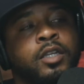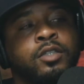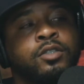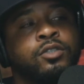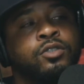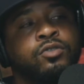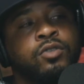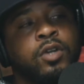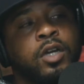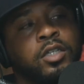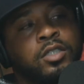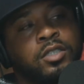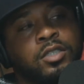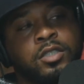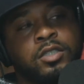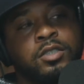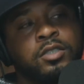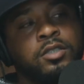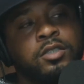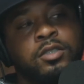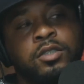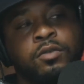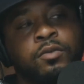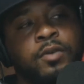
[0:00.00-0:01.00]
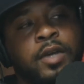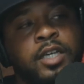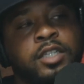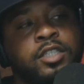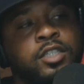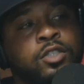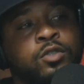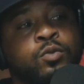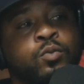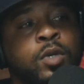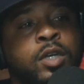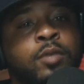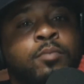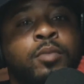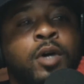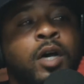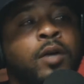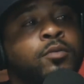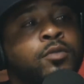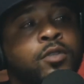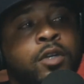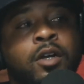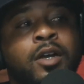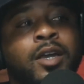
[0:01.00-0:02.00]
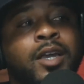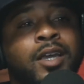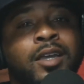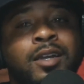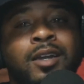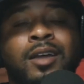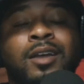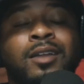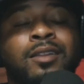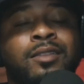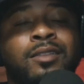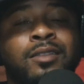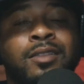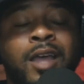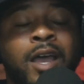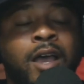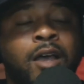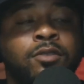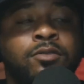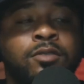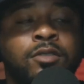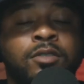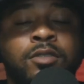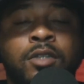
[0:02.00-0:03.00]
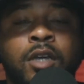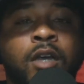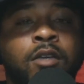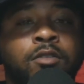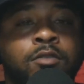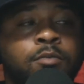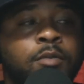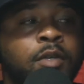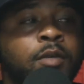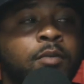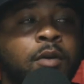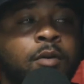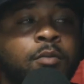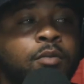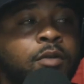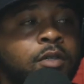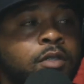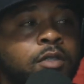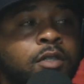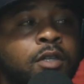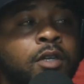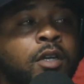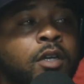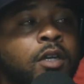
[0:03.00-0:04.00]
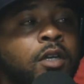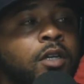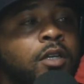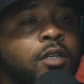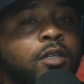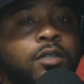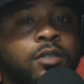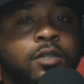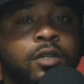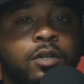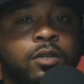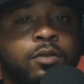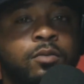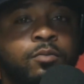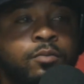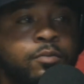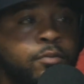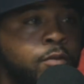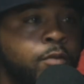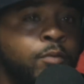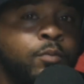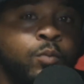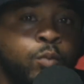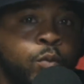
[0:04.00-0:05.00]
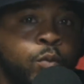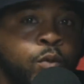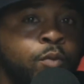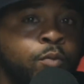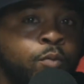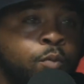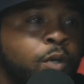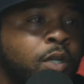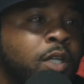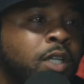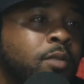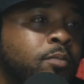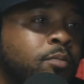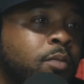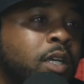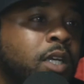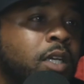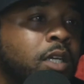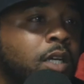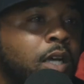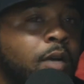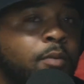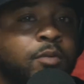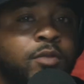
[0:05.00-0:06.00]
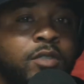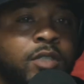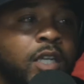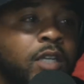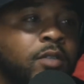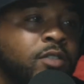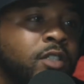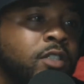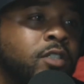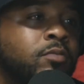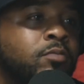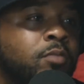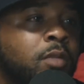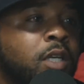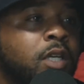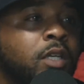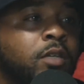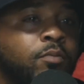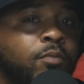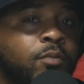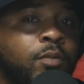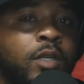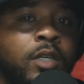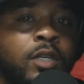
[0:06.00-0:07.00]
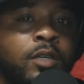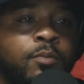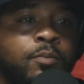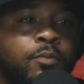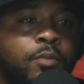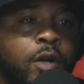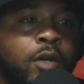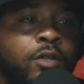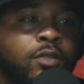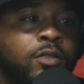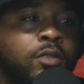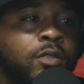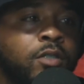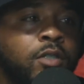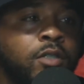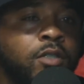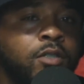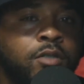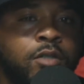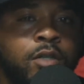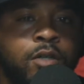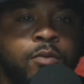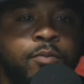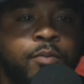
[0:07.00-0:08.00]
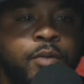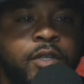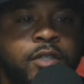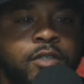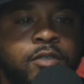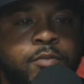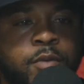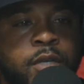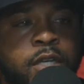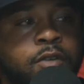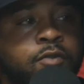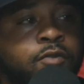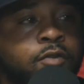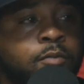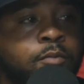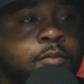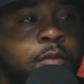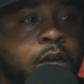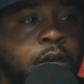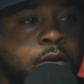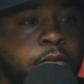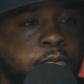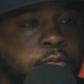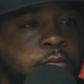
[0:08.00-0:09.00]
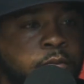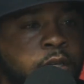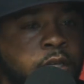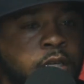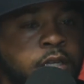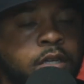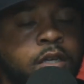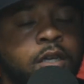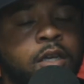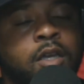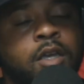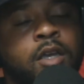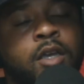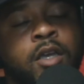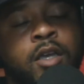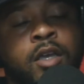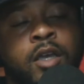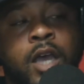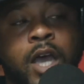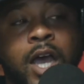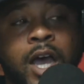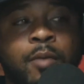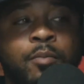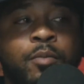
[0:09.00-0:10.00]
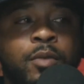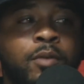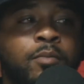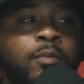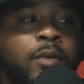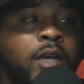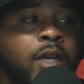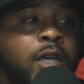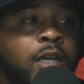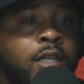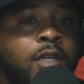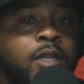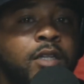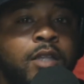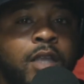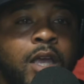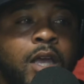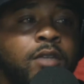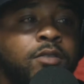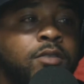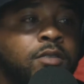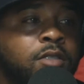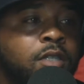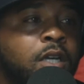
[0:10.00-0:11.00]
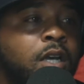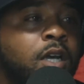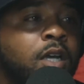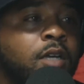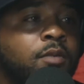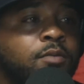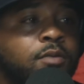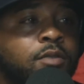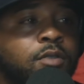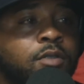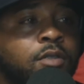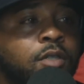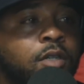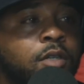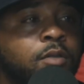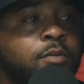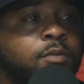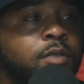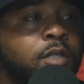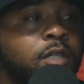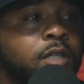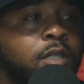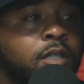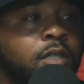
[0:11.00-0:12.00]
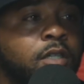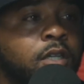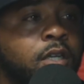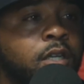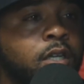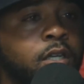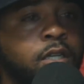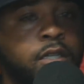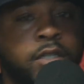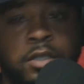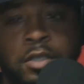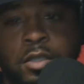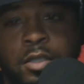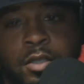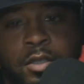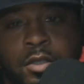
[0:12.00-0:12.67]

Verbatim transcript: instructions right. directions we right. bumped our head a thousand times me and my brother yeah you know r- really me i'm gonna say right. just me me personally you know pe- speaking from my me i bumped my head a thousand times you know what i'm saying and